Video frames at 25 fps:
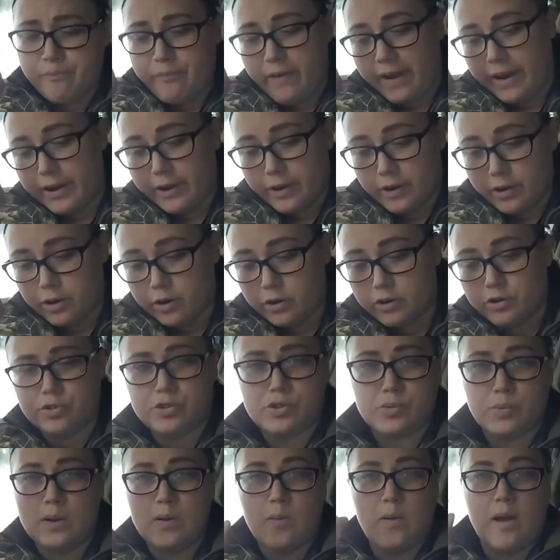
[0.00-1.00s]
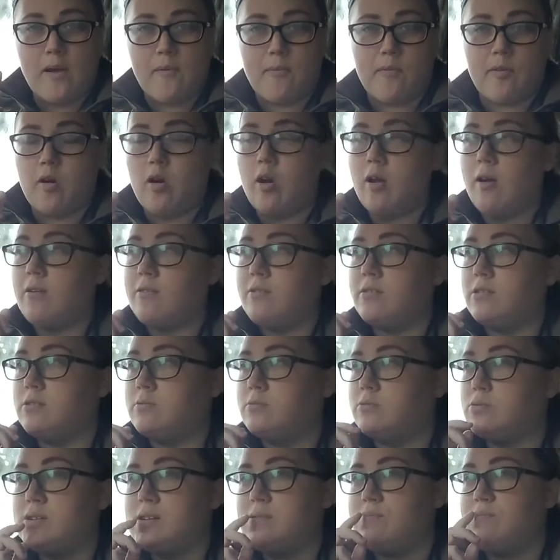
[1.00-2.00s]
fire, sweet, whatever,
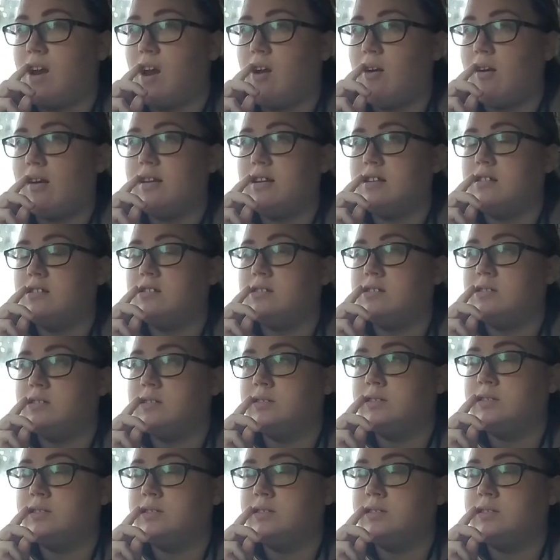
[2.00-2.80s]
sweet and fieriness.